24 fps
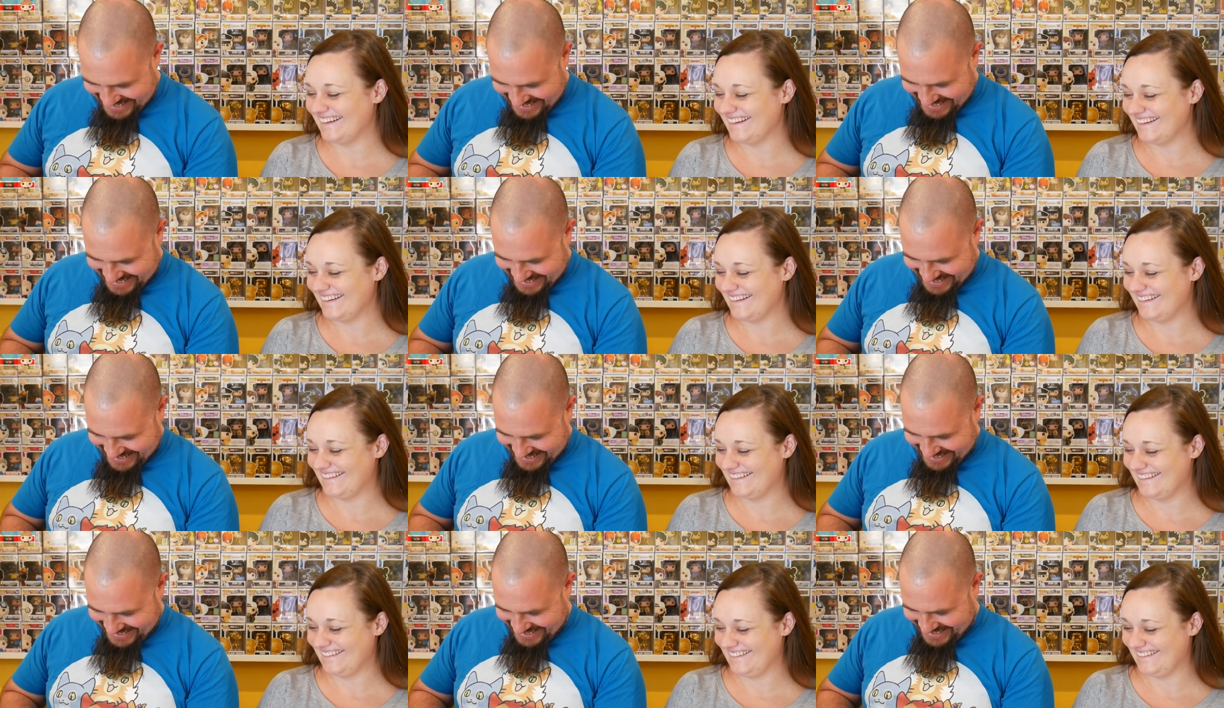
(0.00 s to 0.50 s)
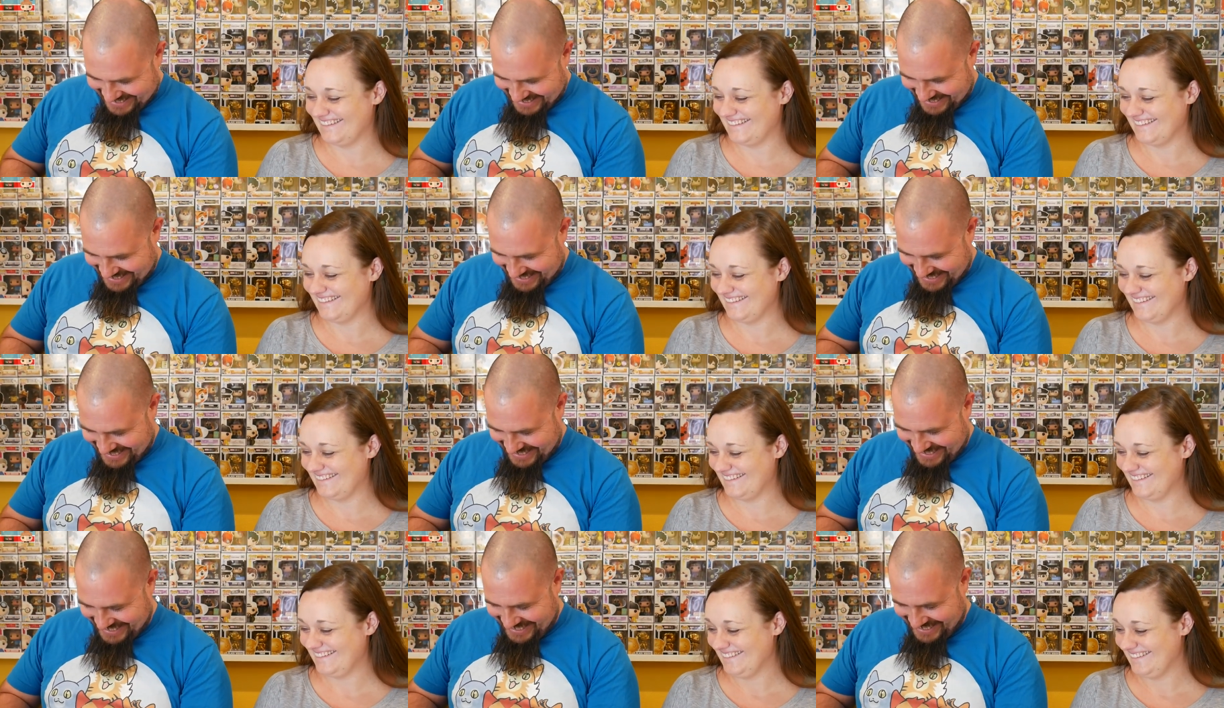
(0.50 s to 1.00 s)

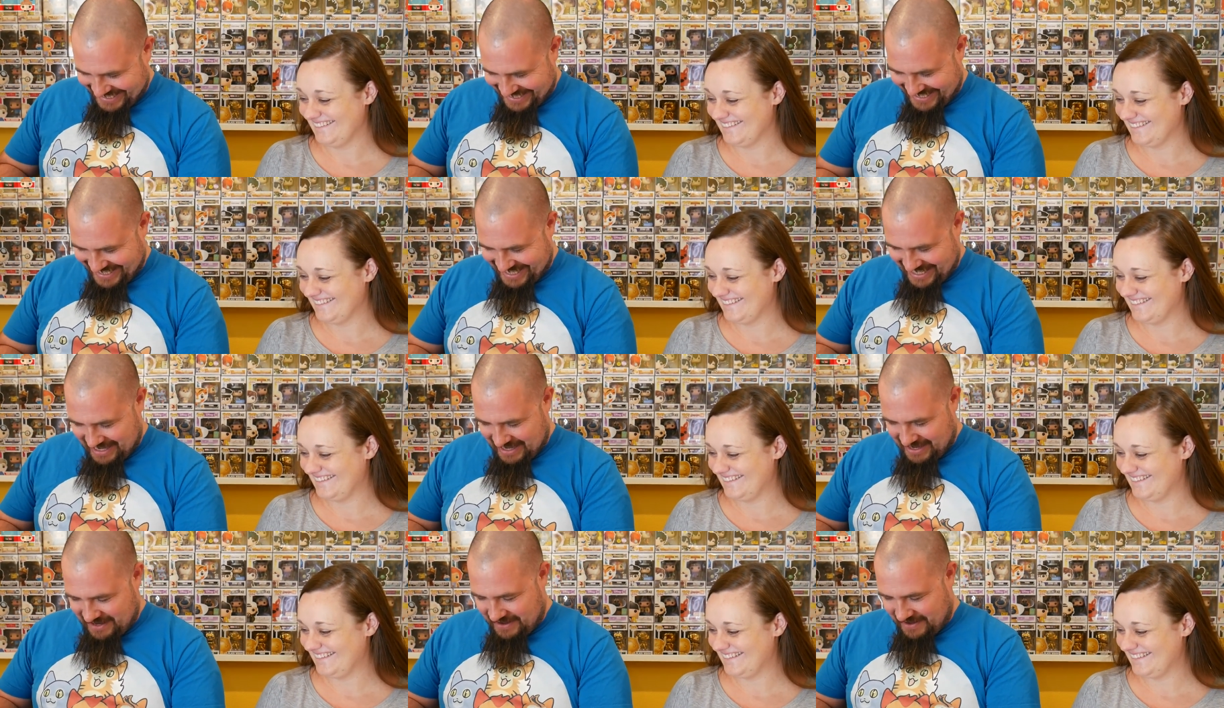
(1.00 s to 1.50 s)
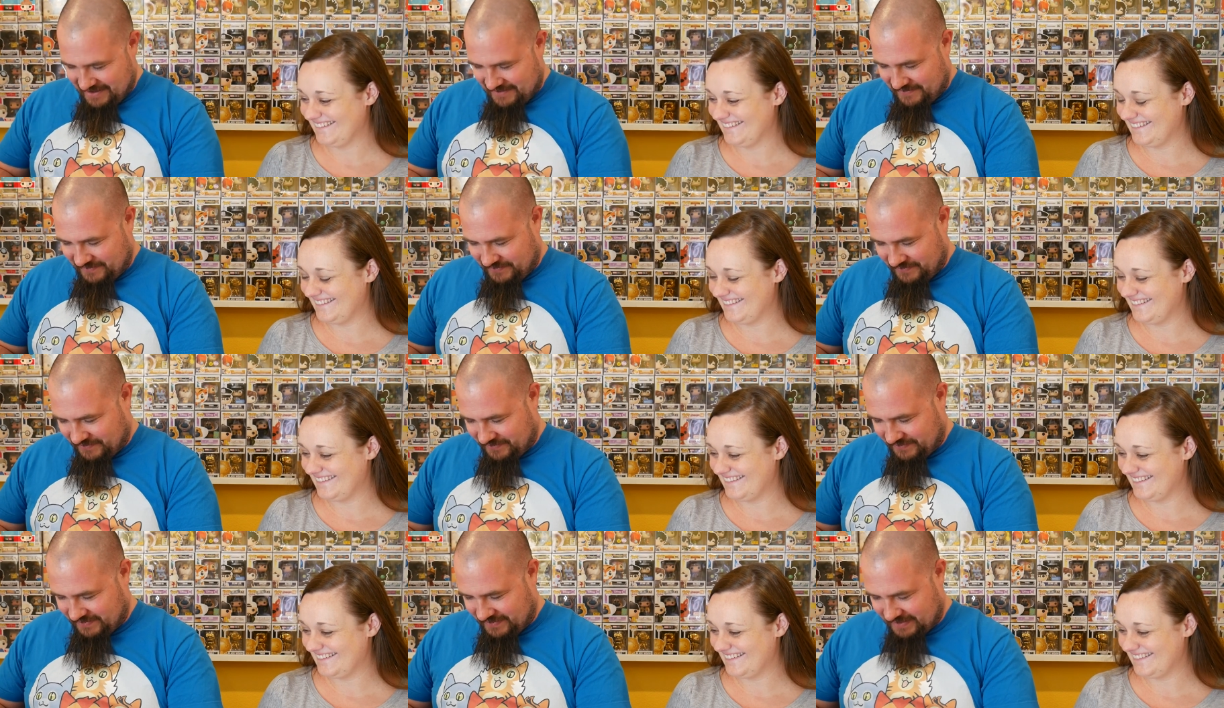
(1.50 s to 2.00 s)

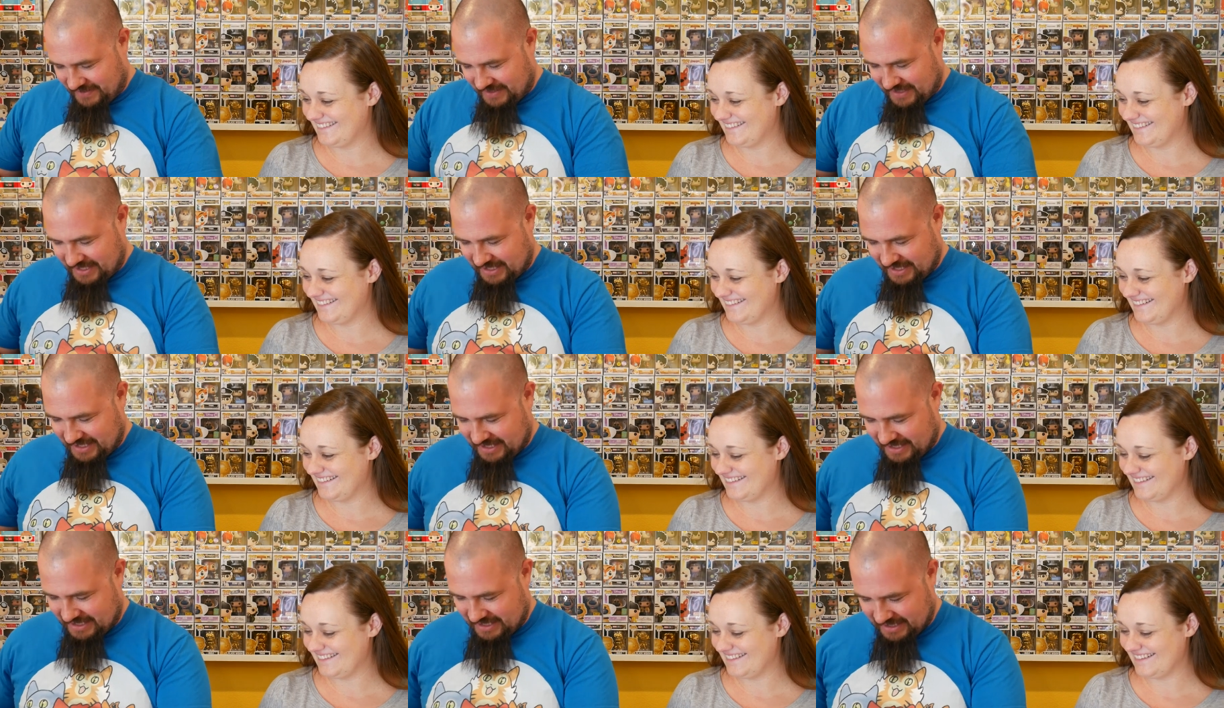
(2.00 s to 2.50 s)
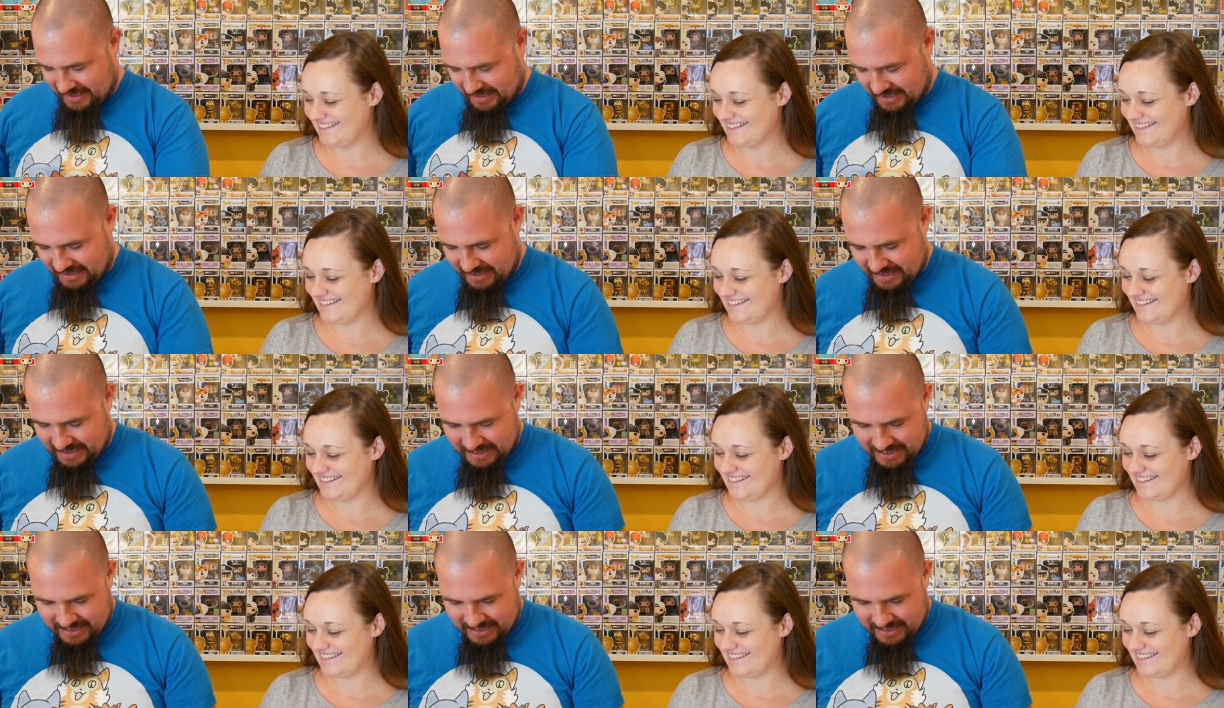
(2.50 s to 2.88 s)
(no one is talking)